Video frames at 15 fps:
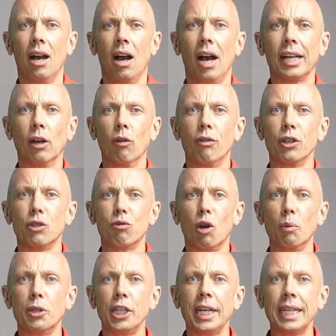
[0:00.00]
Hi golfers,
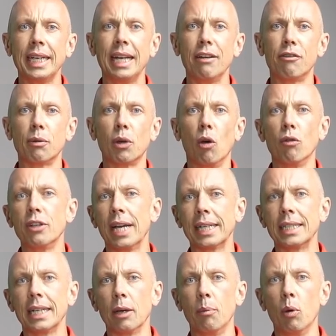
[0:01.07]
Rob Cheney here from GolfTec
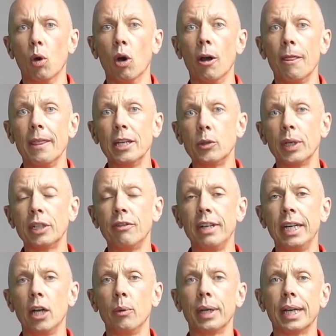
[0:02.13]
Singapore. This week's
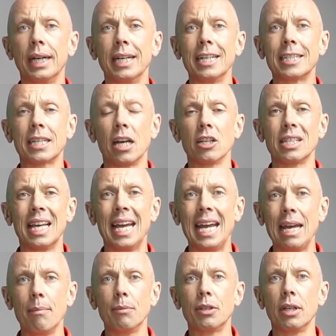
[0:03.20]
video we're going to discuss the
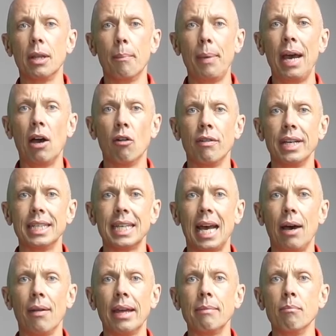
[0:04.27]
hips and the pelvis,
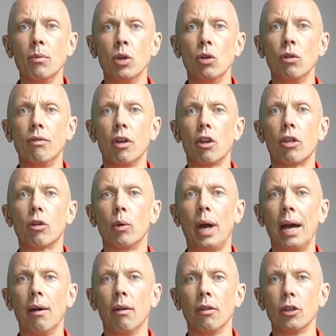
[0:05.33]
how they move
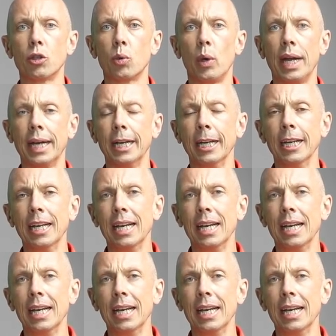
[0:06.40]
throughout the swing.